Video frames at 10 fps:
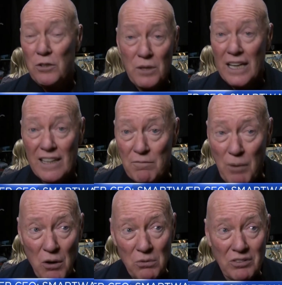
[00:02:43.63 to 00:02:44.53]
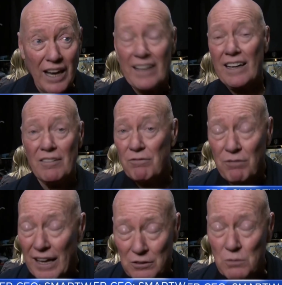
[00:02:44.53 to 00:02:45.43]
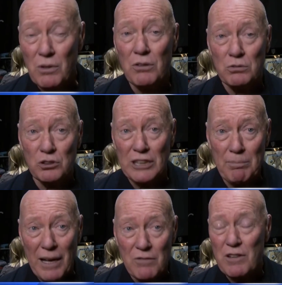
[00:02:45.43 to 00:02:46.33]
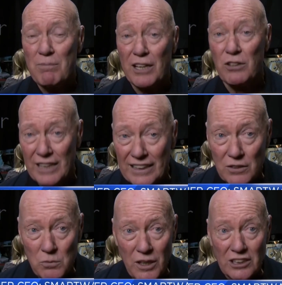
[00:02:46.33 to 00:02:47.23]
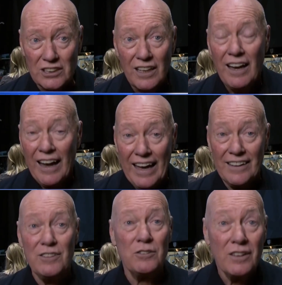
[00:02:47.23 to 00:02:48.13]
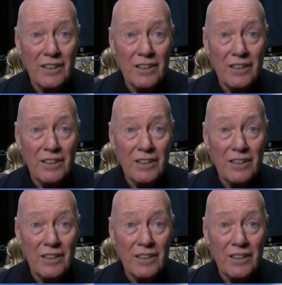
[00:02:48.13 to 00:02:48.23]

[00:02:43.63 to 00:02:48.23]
You can have both. I can fly tomorrow to Japan with my connected watch and